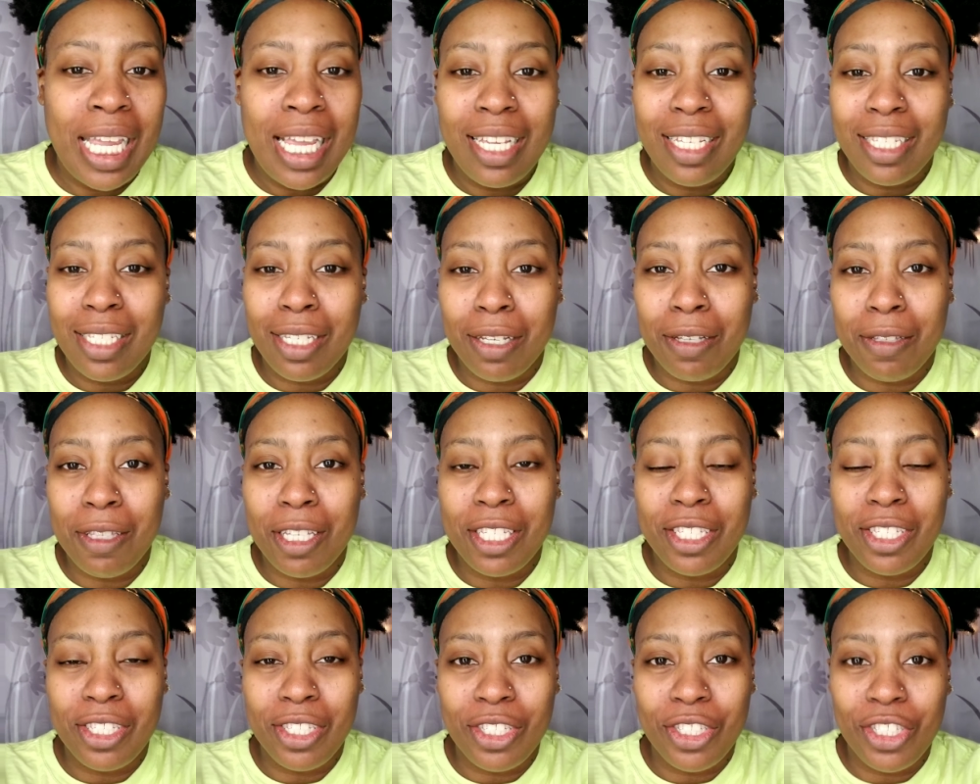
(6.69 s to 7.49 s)
so
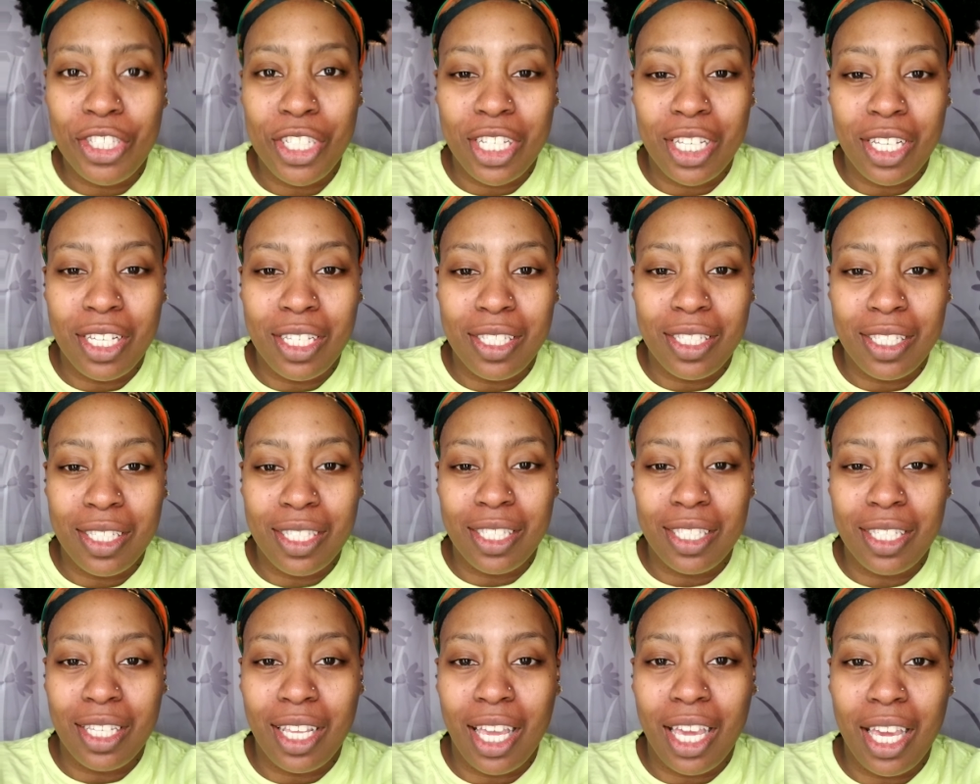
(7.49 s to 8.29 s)
this is
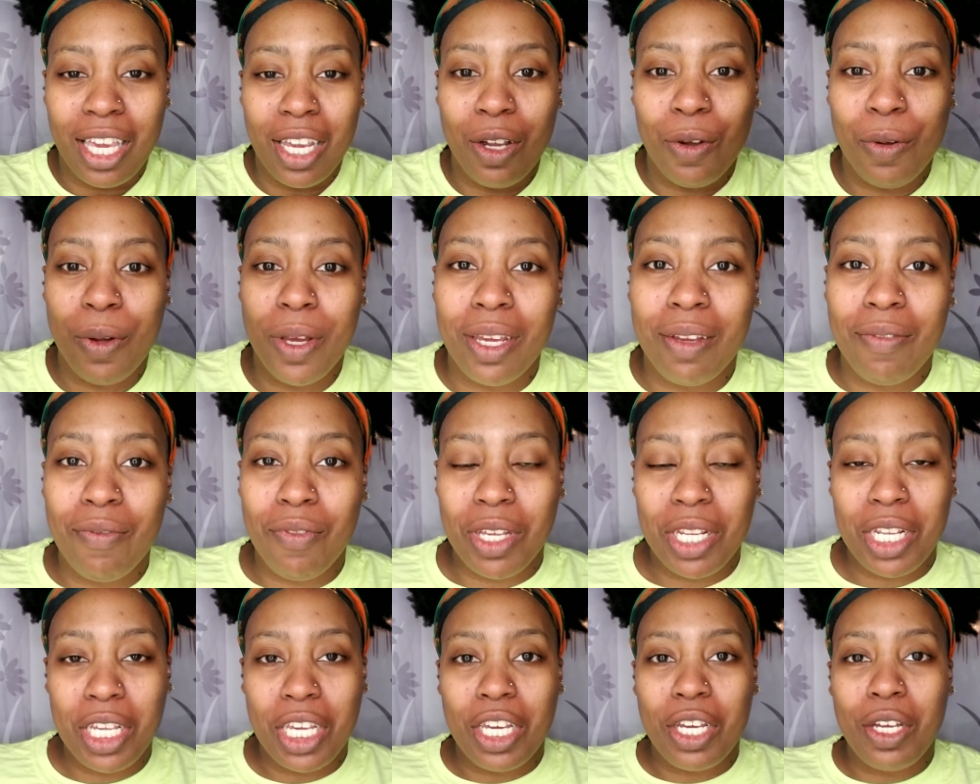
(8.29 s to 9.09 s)
just a quick
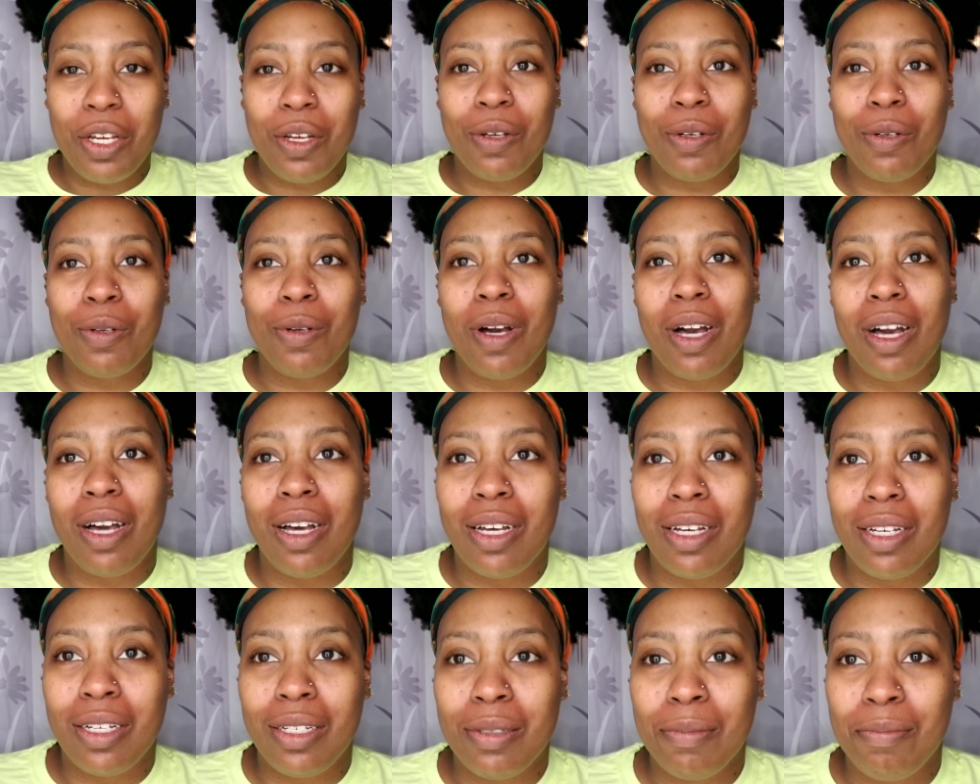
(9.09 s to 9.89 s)
video
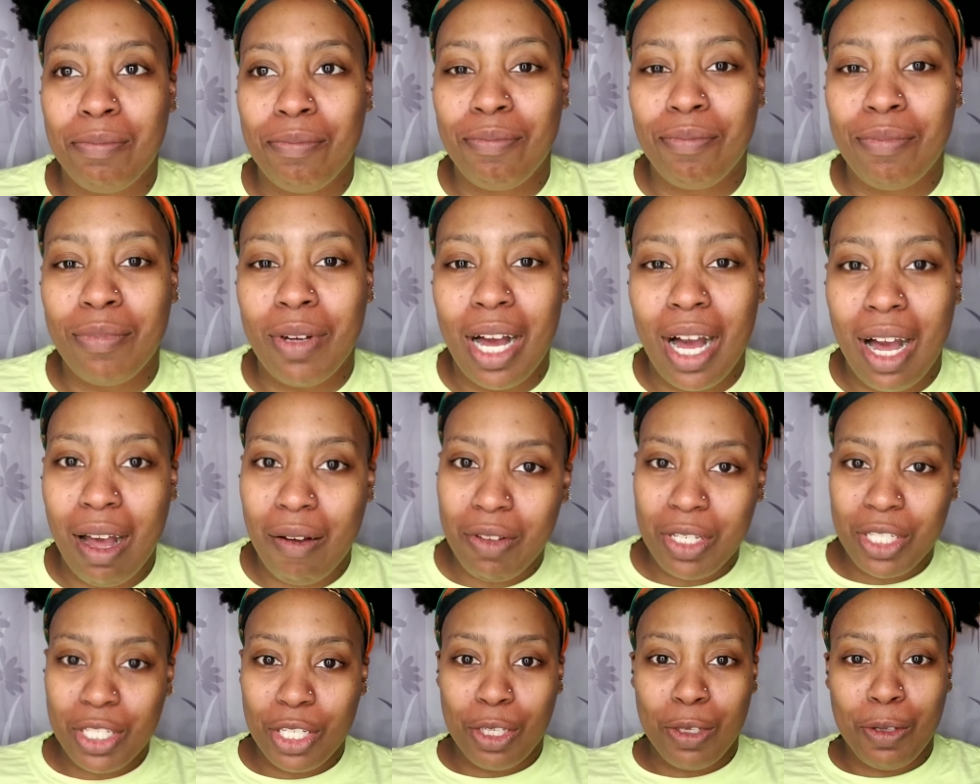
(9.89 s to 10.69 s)
um
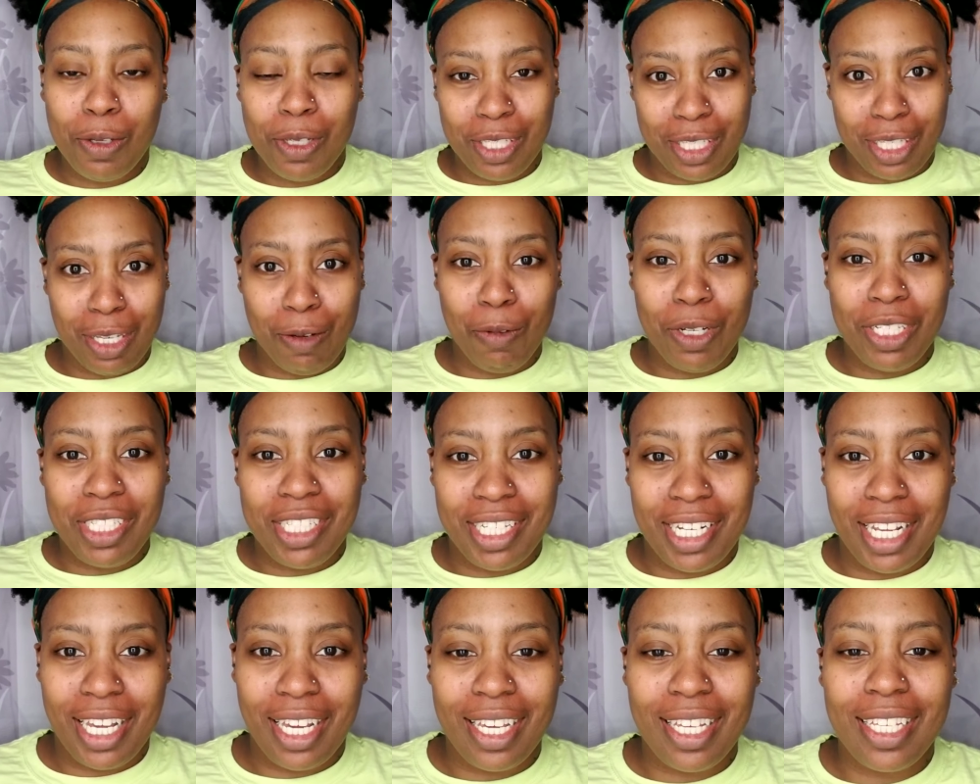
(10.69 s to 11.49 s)
obviously you can see what
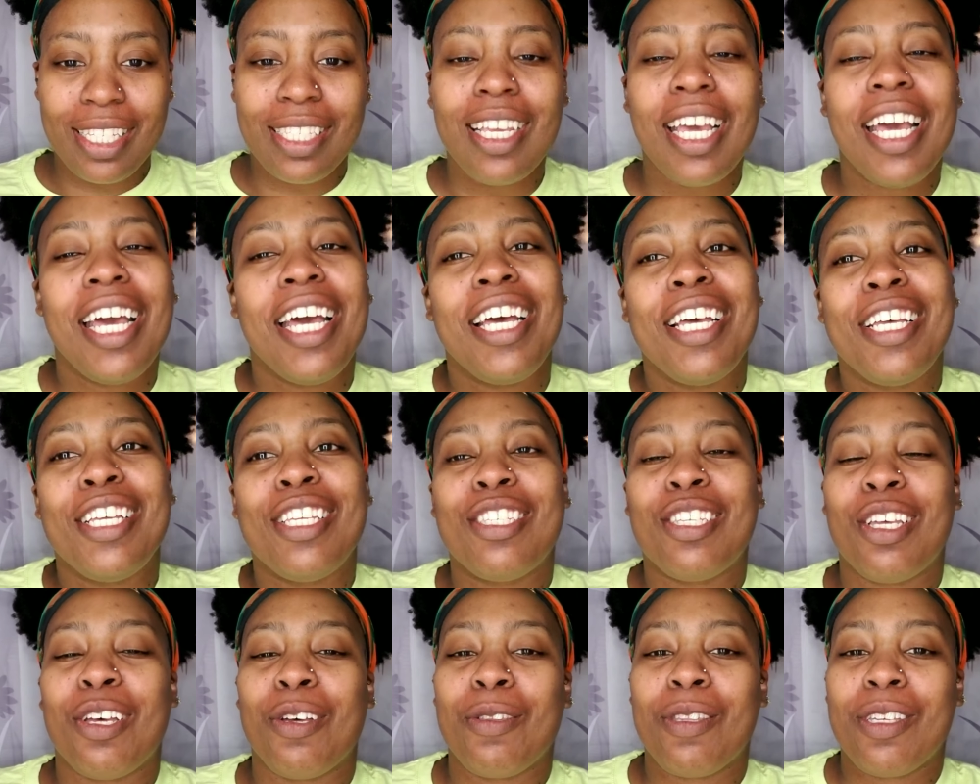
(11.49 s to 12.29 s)
today is
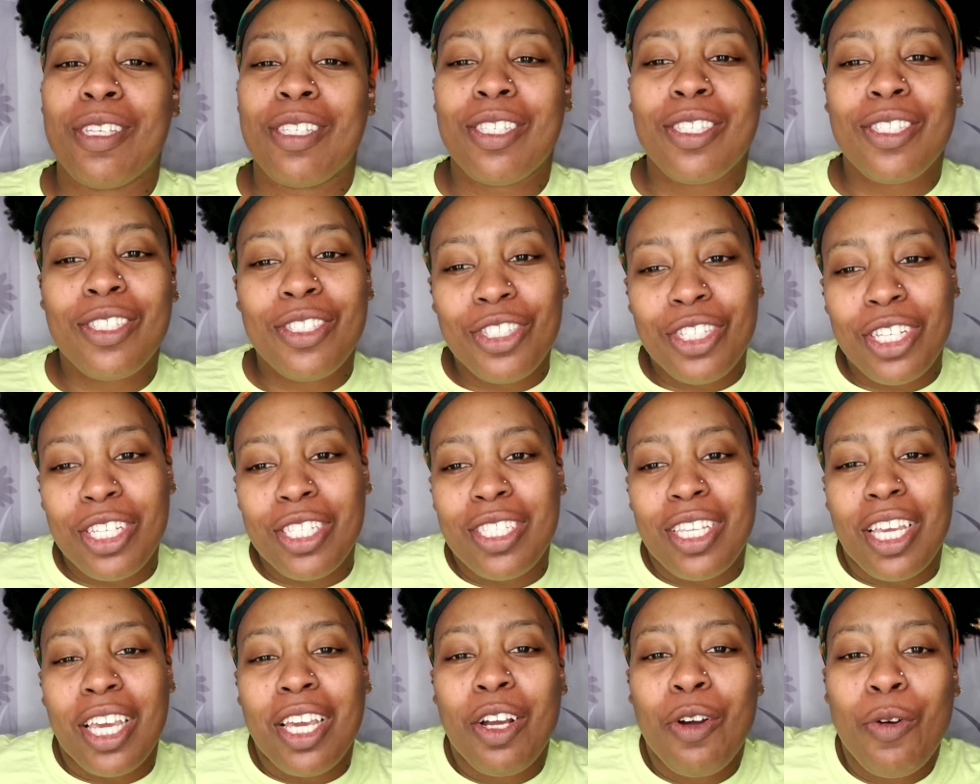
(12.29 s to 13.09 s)
so this is
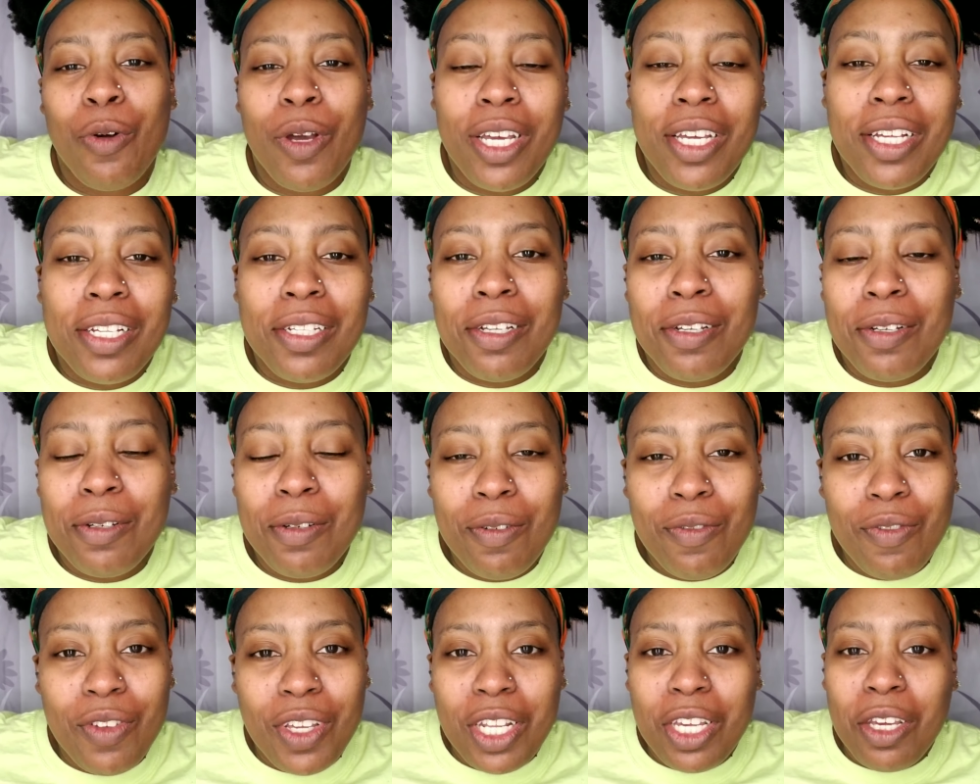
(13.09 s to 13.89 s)
just a quick
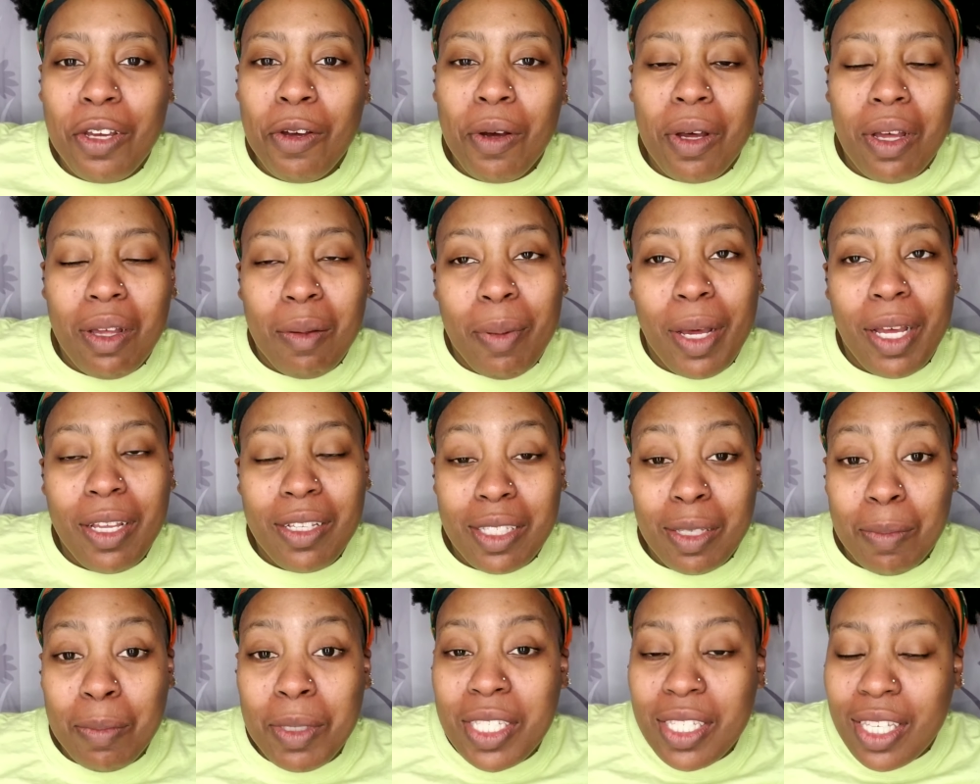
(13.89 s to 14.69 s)
little video about
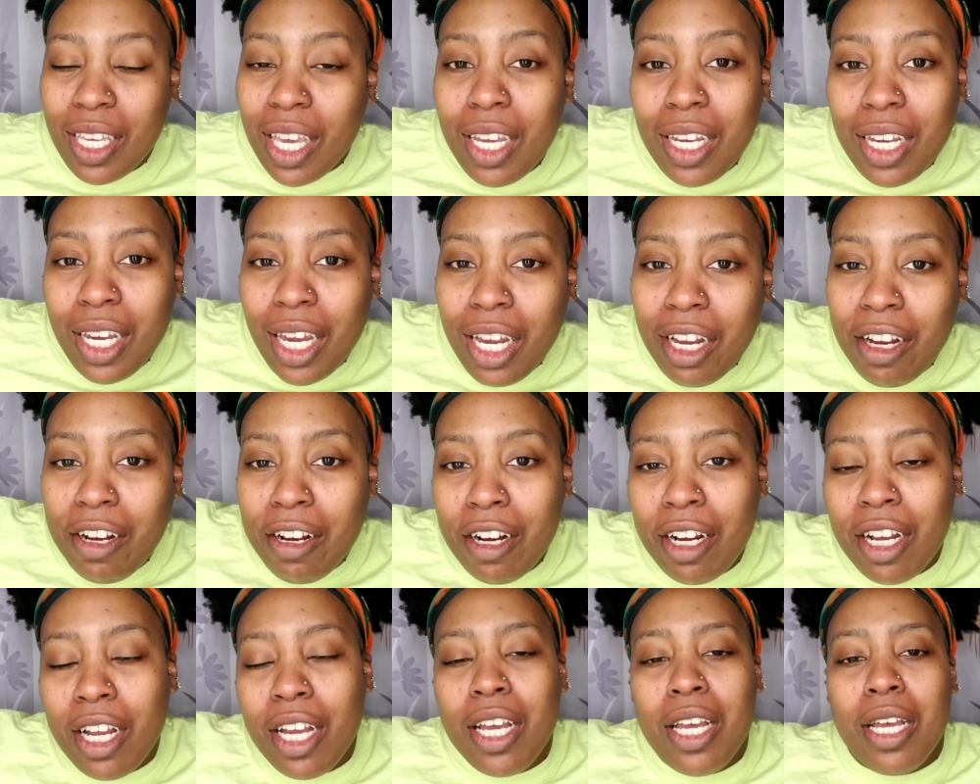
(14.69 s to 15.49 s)
some skincare